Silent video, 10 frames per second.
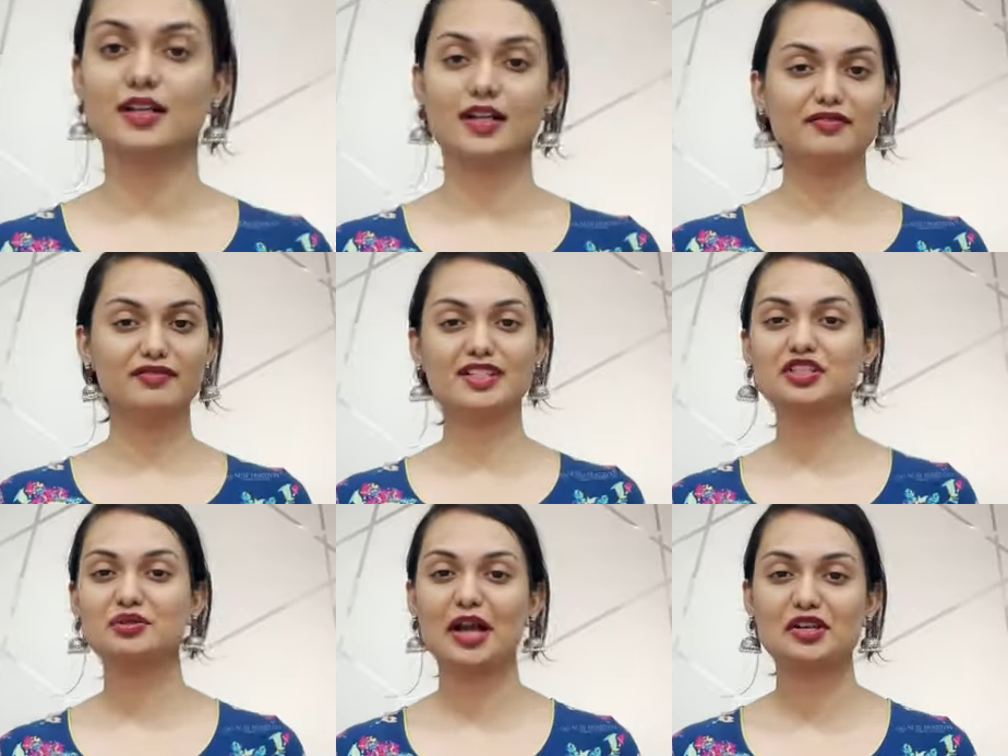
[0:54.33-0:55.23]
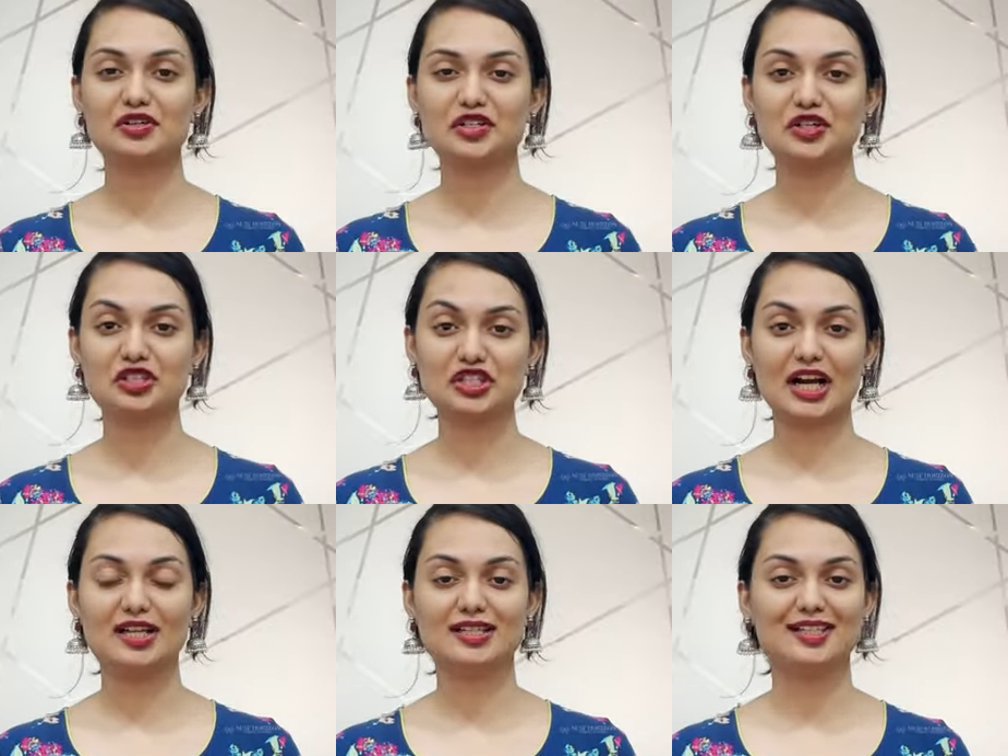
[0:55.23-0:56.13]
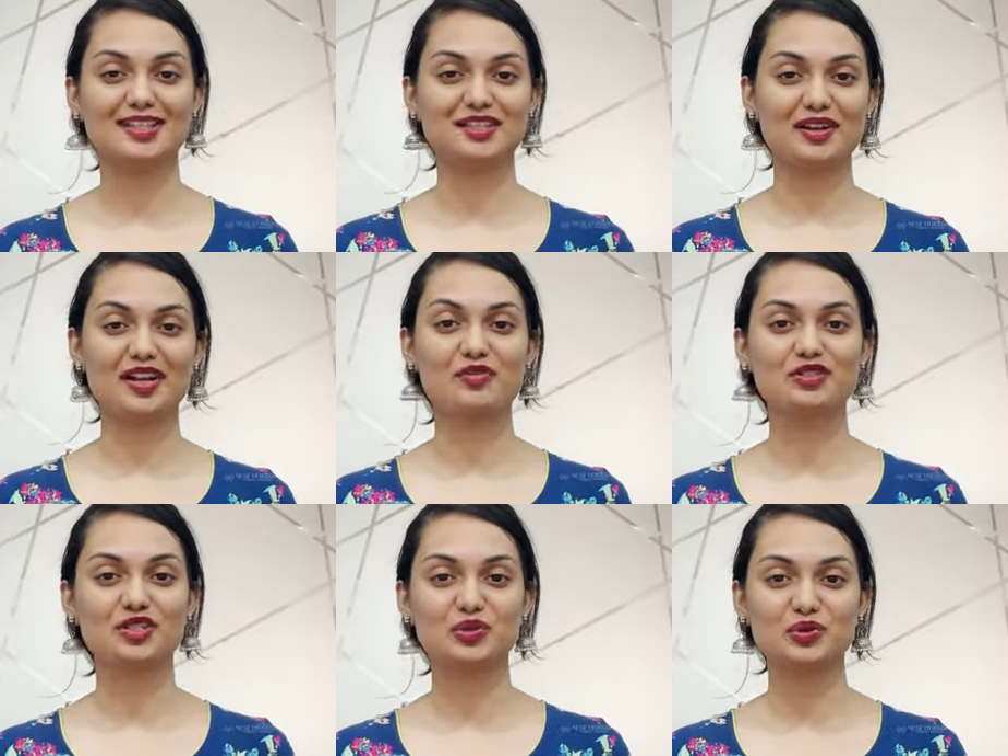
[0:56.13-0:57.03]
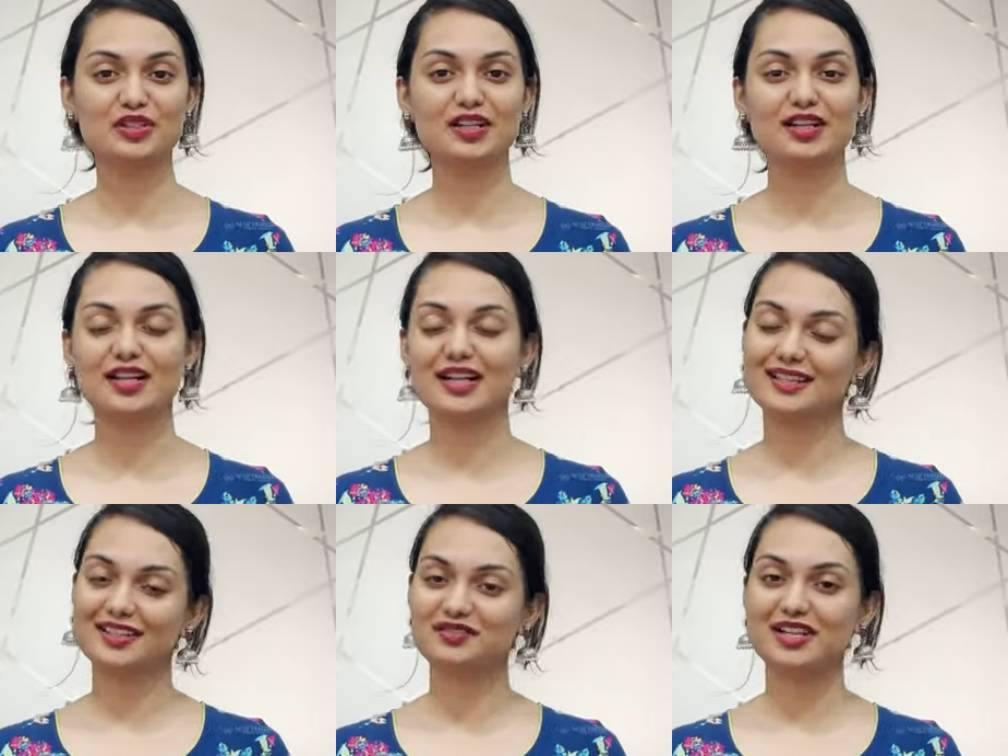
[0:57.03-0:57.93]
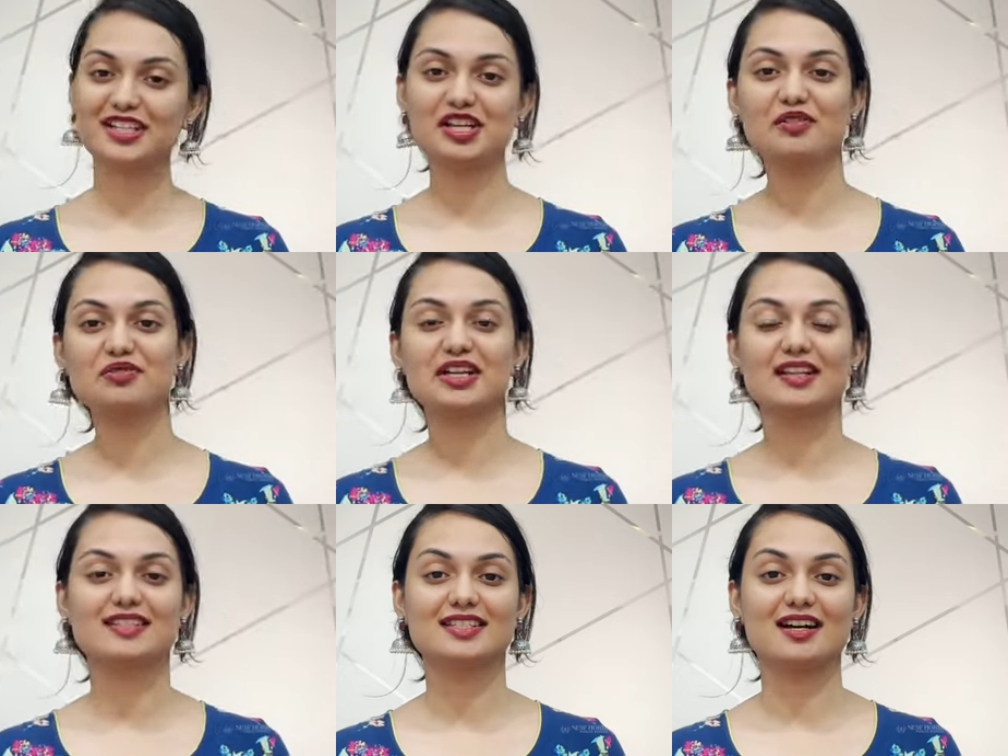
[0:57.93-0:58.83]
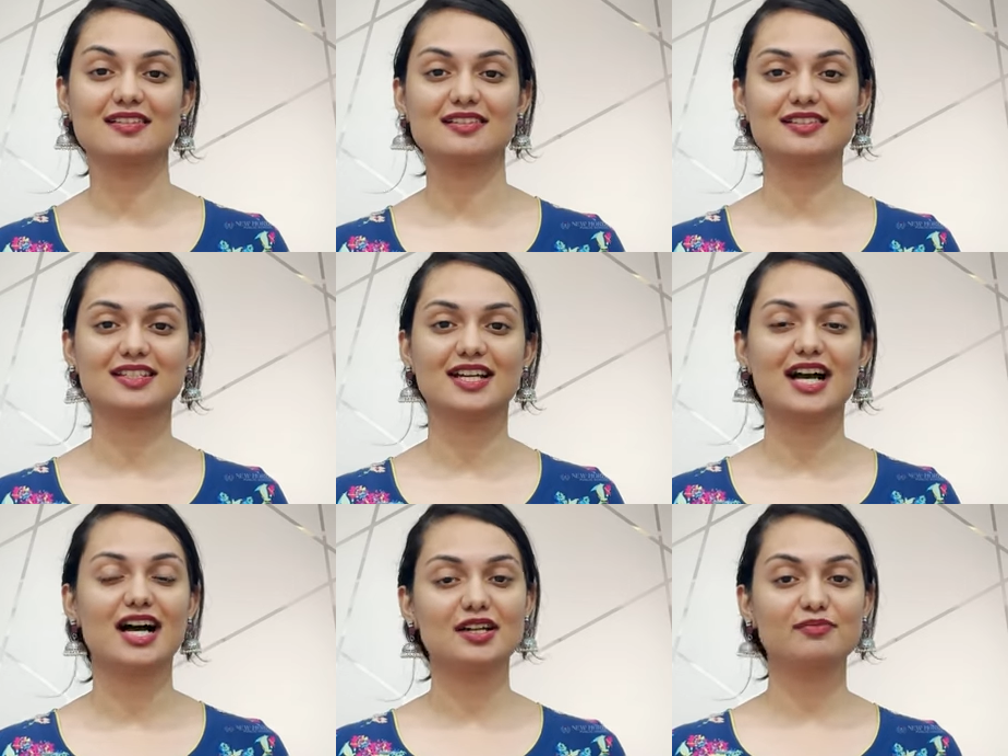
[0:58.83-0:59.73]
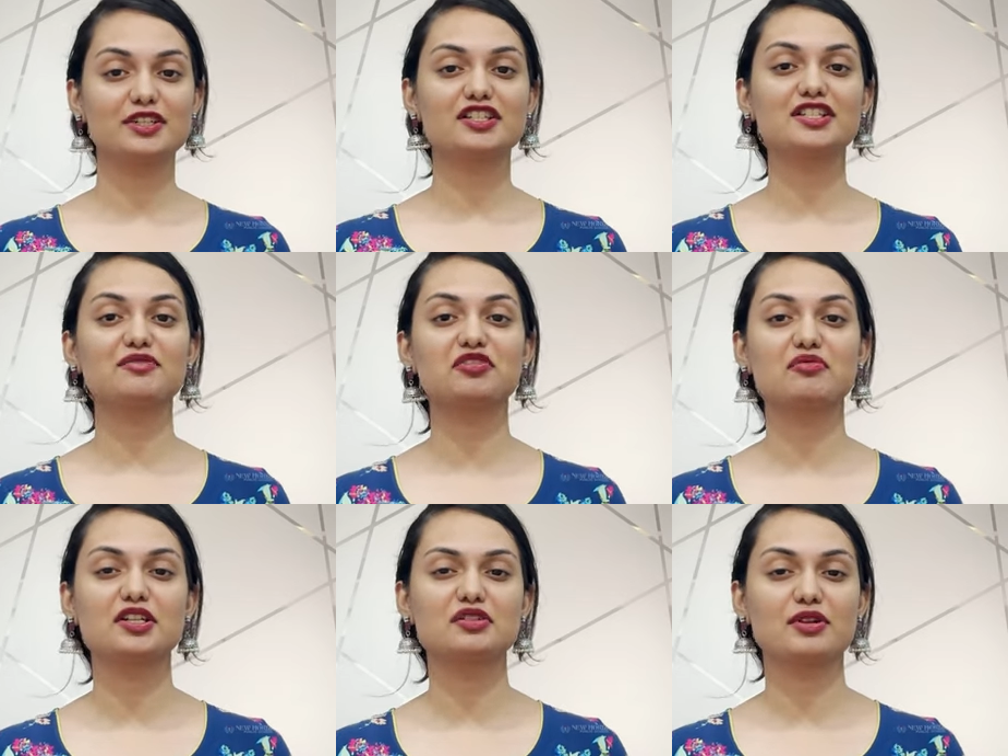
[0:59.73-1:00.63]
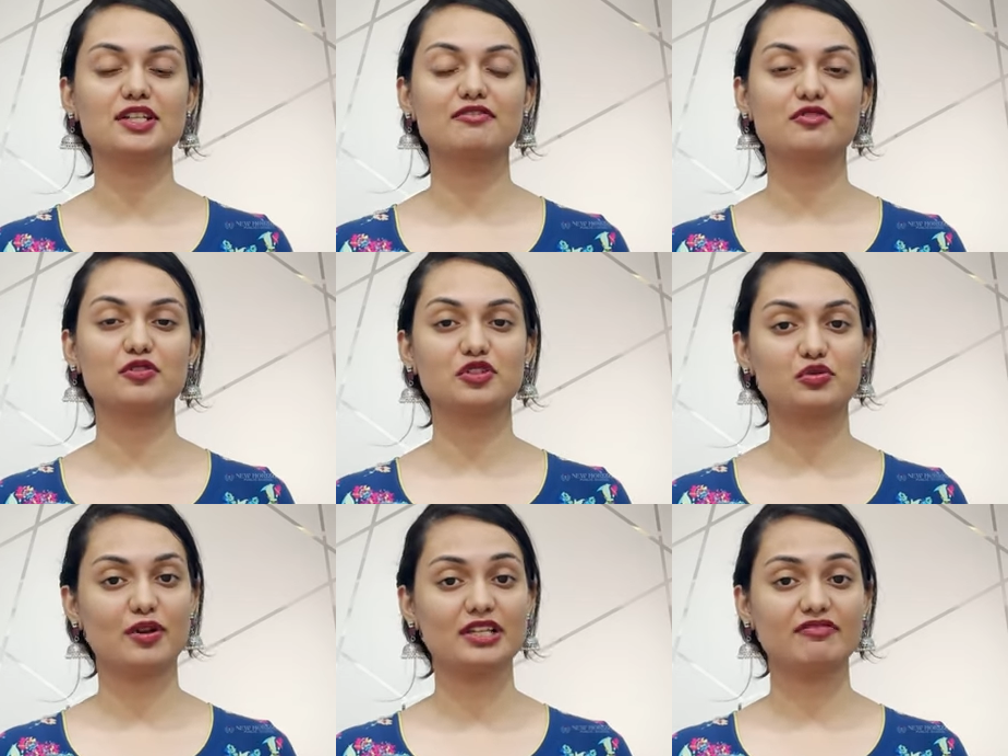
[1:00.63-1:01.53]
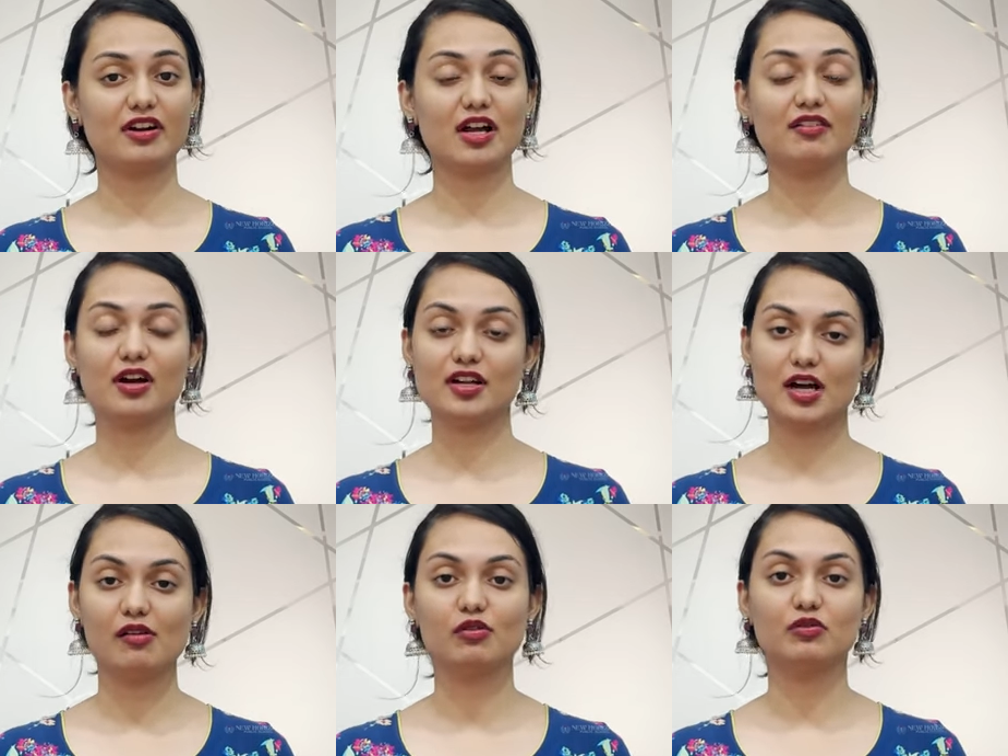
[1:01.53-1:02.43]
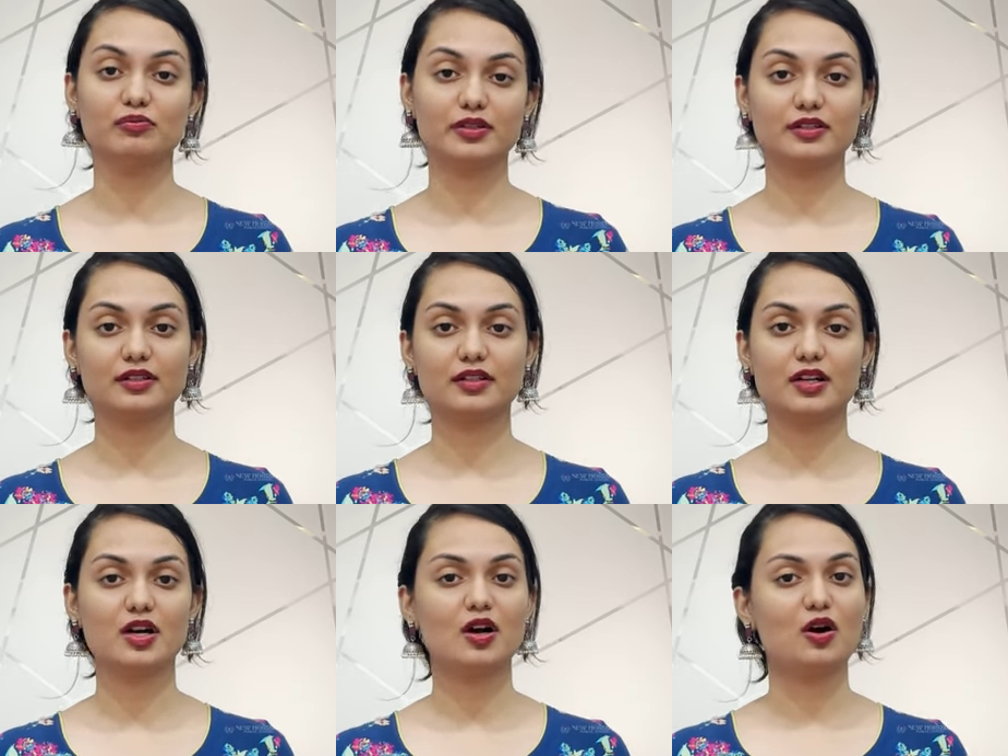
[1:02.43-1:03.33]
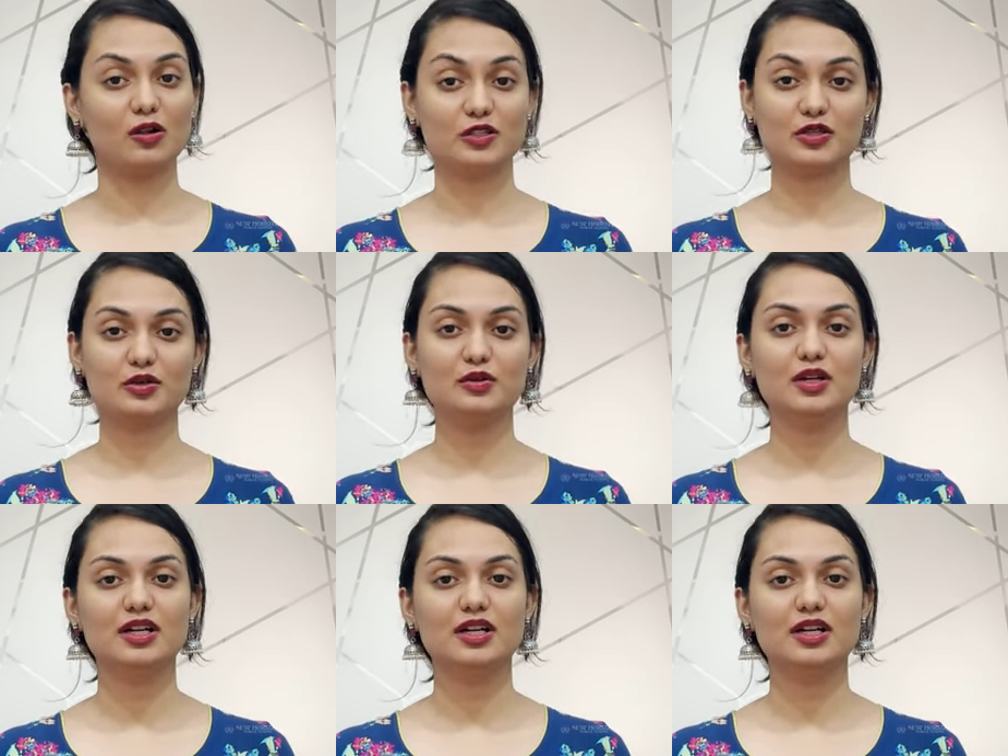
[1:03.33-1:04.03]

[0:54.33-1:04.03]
Convinced to enroll your child in this renowned school? Then reach out to get started. Admissions for 2024 to 25 are now open. Also,